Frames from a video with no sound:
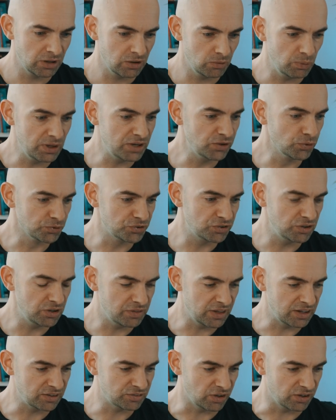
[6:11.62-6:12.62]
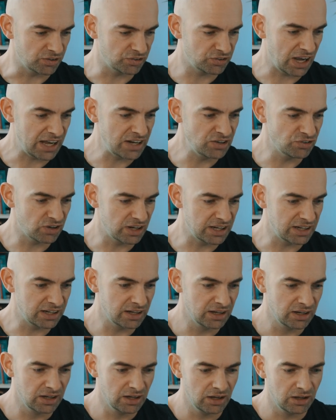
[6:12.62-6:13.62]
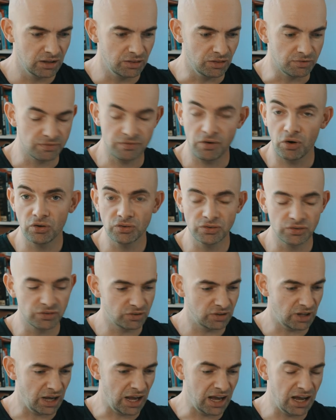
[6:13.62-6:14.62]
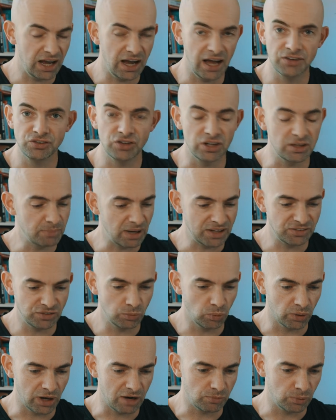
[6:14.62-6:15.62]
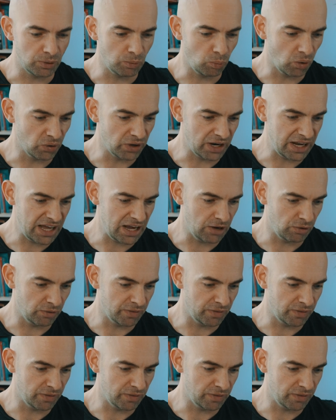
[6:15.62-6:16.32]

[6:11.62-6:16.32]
We can also do things like changing the font uh, and doing basically whatever we want here.